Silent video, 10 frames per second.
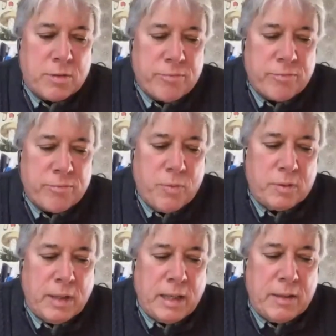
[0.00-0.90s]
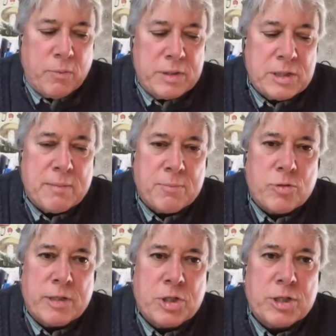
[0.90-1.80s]
from lot wisdom
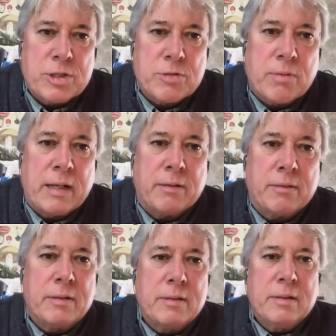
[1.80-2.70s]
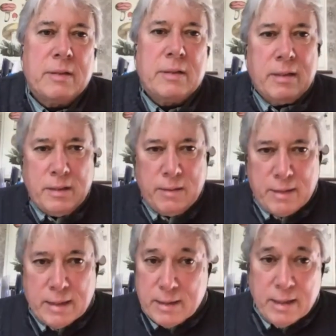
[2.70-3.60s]
traditions around
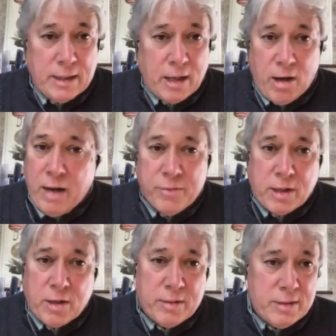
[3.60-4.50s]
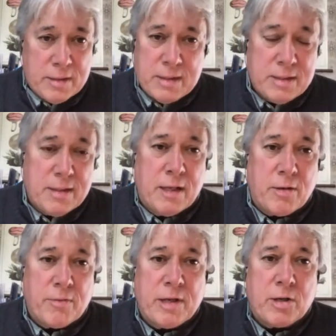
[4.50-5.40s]
that that are out there that, that
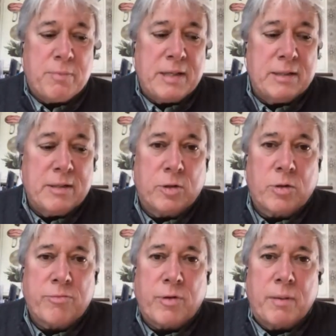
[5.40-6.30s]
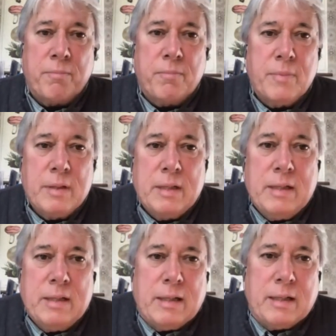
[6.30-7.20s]
are there to be learned from
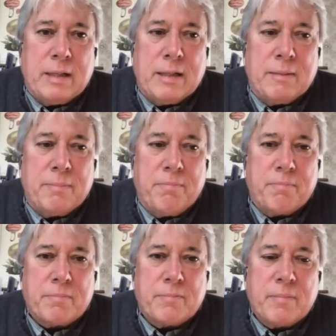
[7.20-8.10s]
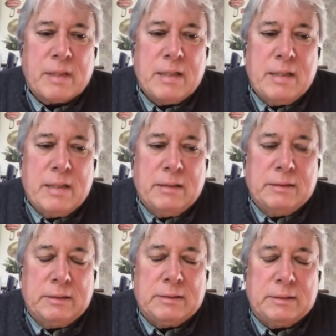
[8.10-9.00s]
um,
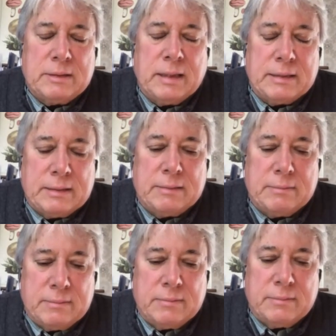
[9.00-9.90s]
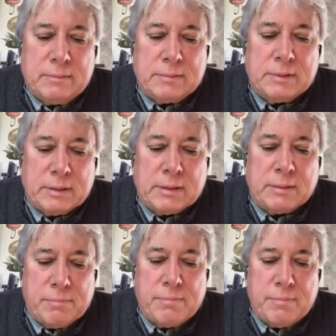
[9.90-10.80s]
that uh,
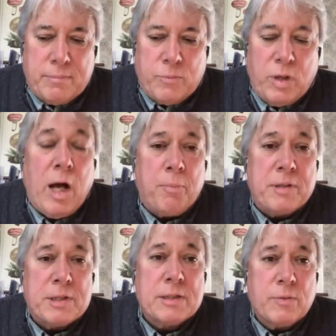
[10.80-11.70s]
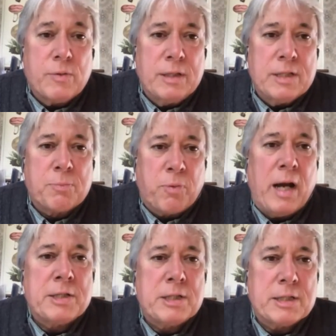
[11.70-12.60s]
will help us in this
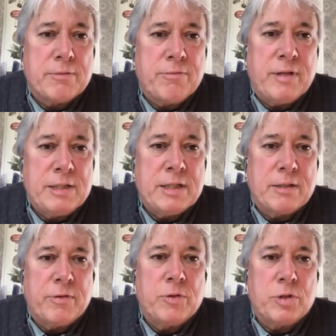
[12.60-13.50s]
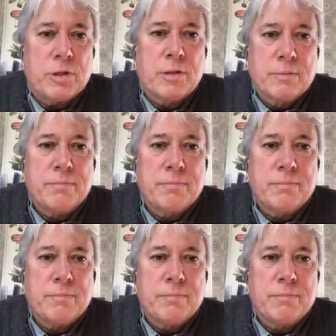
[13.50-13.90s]
process of facing the future